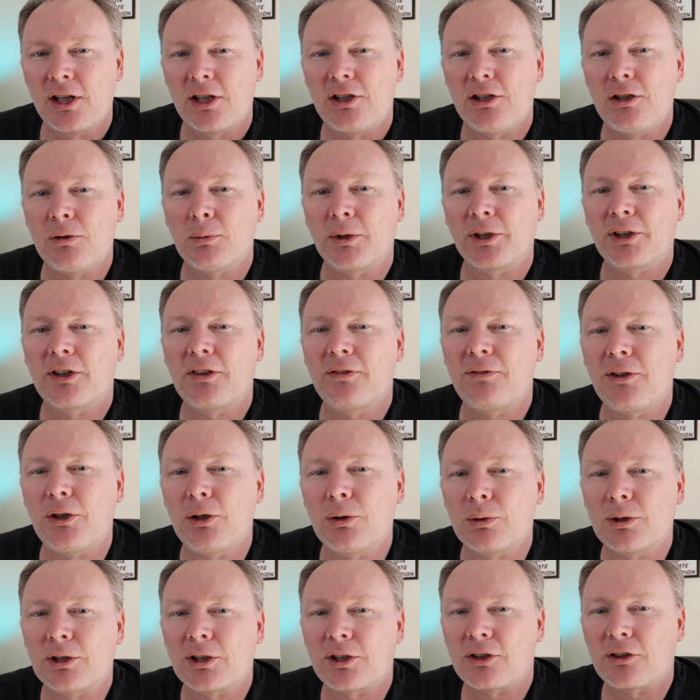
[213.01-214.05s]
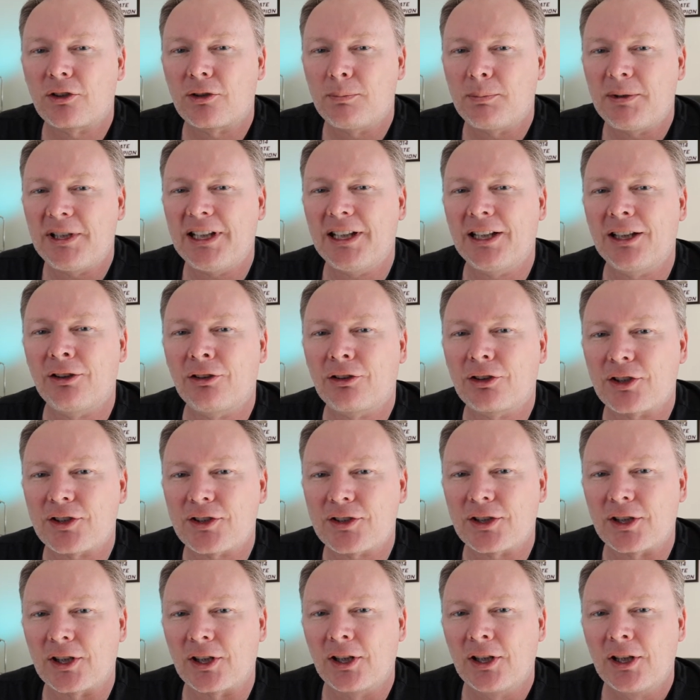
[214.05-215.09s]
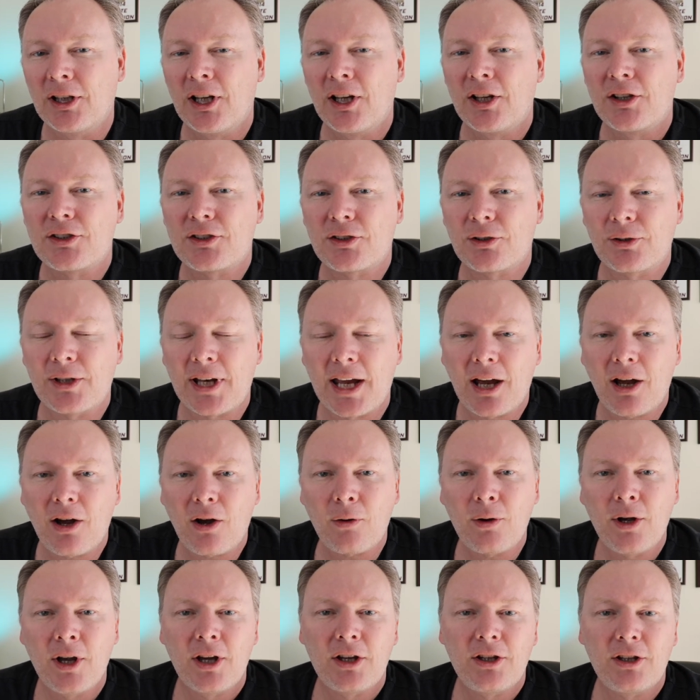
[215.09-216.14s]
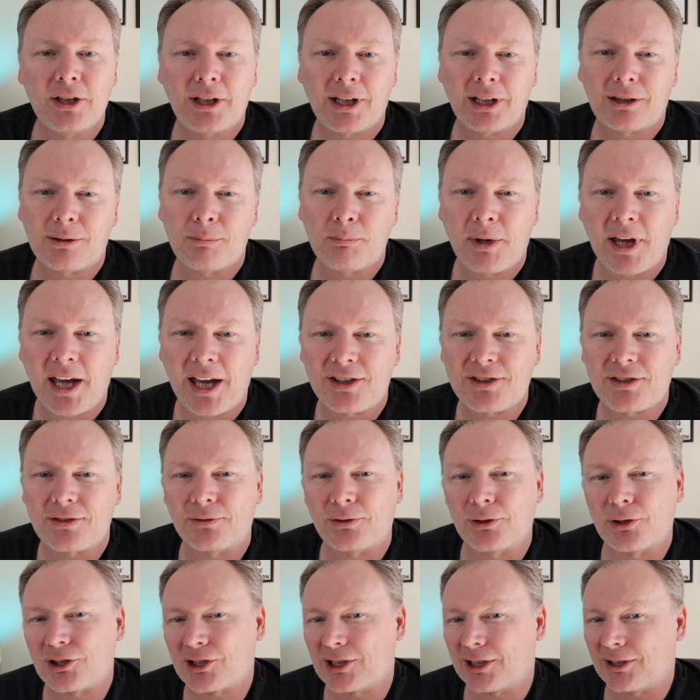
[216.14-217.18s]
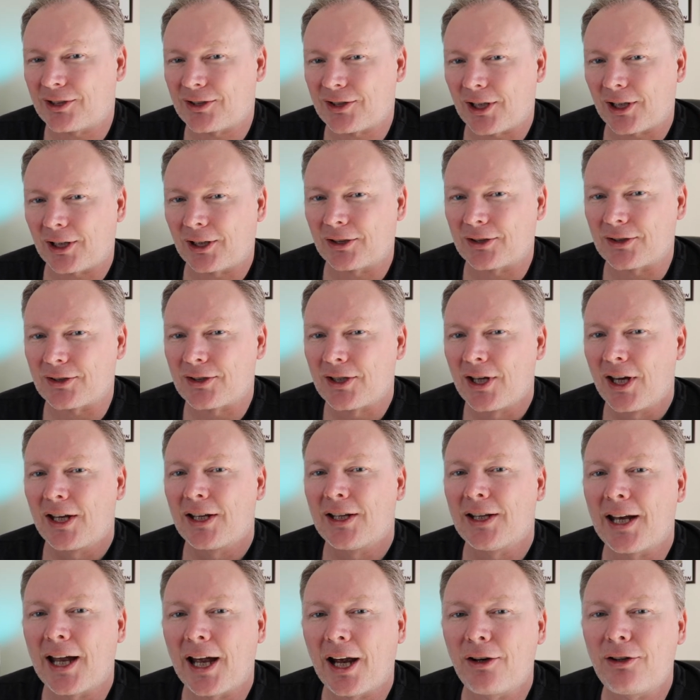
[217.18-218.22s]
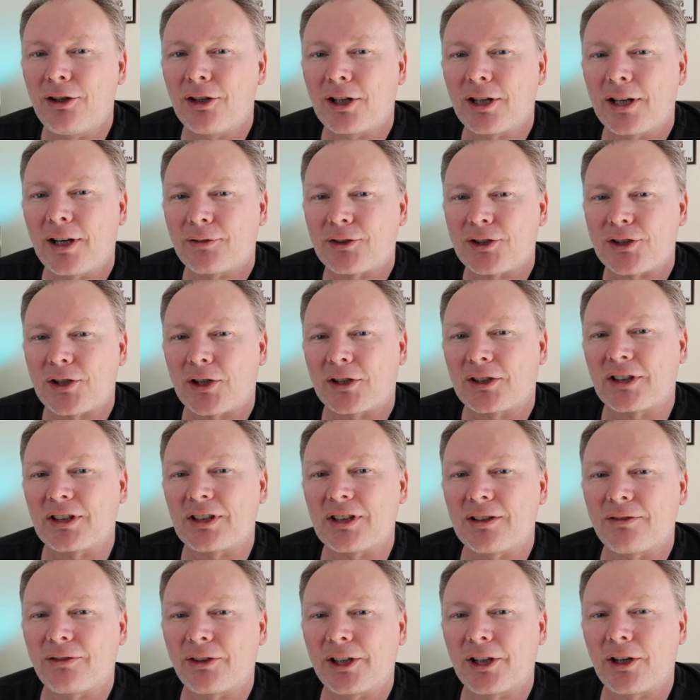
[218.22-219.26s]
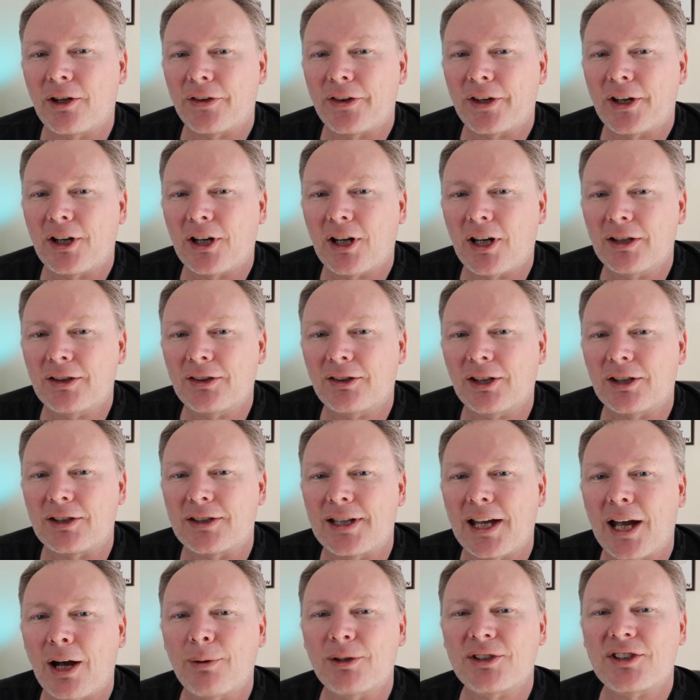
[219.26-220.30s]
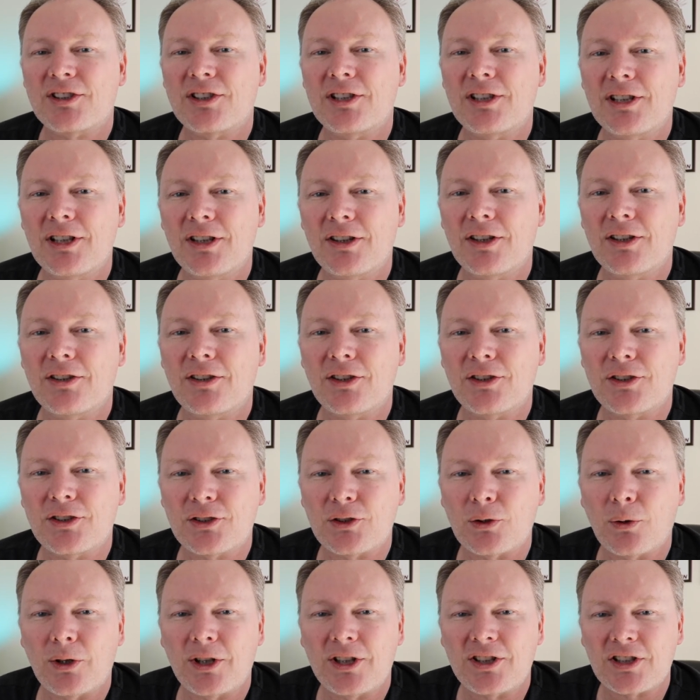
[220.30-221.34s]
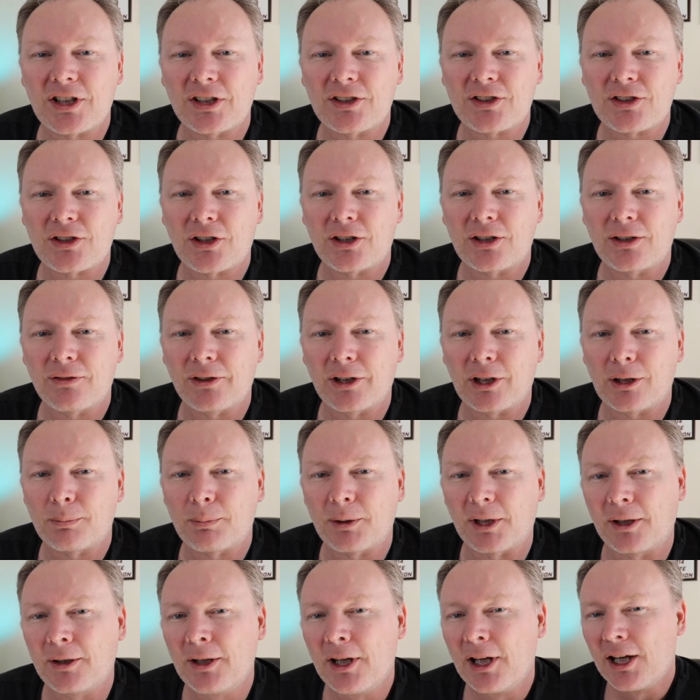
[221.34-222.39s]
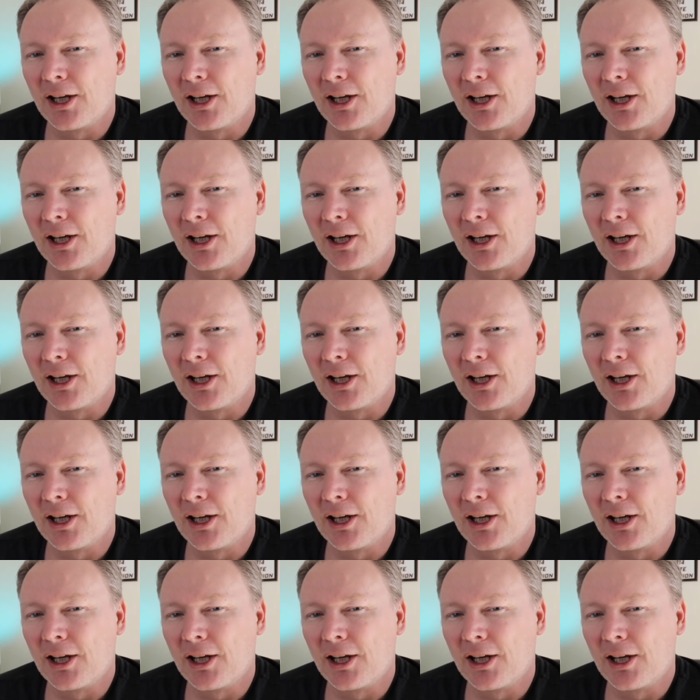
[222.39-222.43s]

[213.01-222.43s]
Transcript: You want the viewer to be interested. So now you get them past the first eight seconds. Now you're gonna have to start delivering on the content. Now it's the, the, the story is gonna start developing.